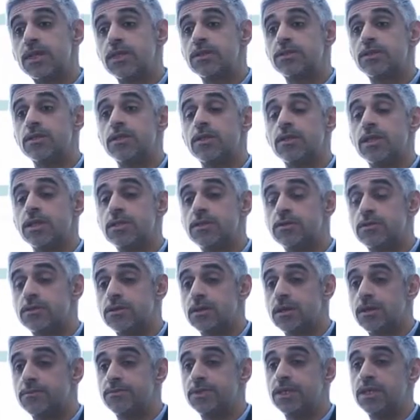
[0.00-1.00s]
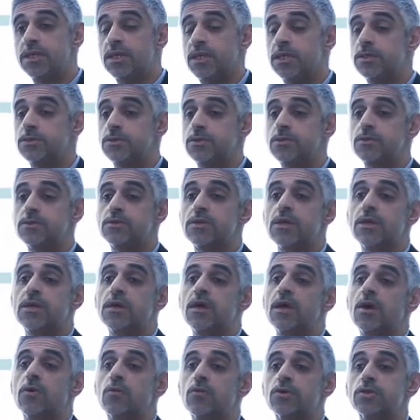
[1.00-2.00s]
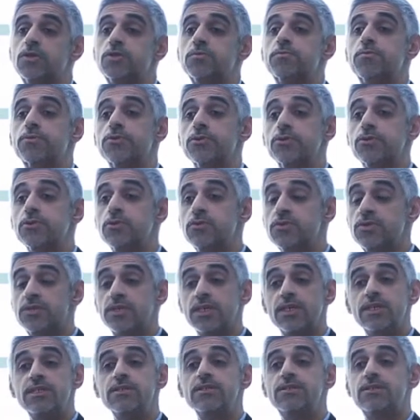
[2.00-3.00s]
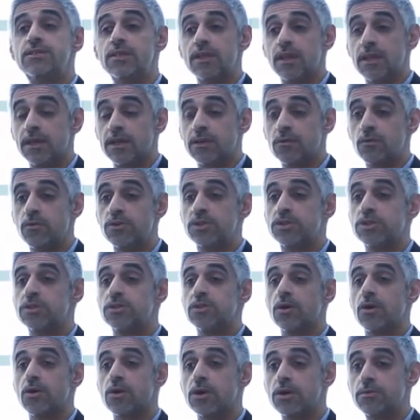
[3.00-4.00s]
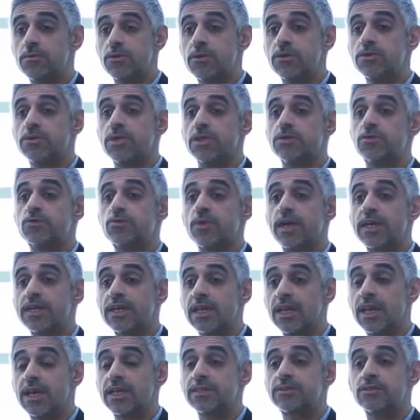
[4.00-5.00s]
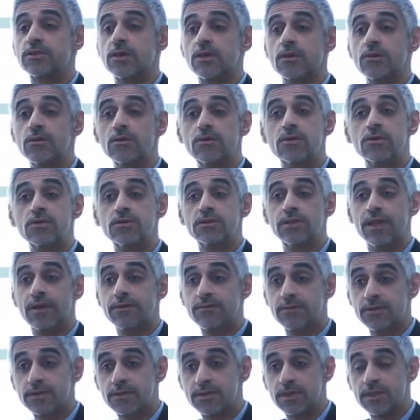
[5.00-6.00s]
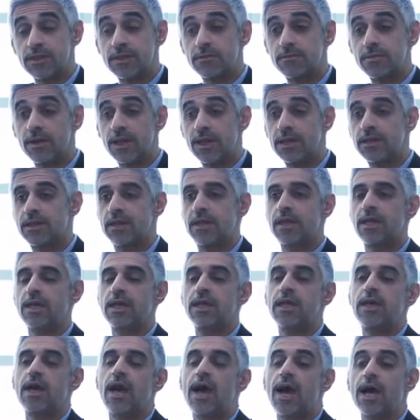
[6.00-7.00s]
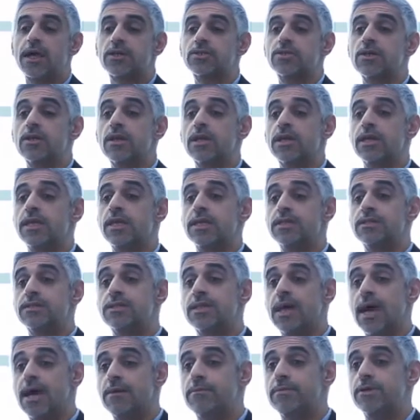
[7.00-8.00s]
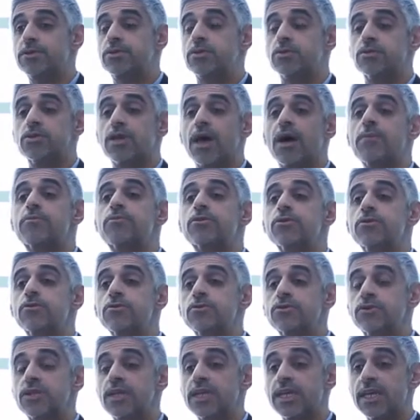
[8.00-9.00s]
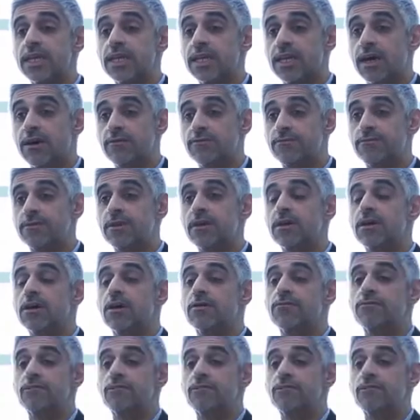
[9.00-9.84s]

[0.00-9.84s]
and these teenagers, which produce insulin, which is a hormone that regulates the glucose levels in the blood, actually is damaged or not producing enough of the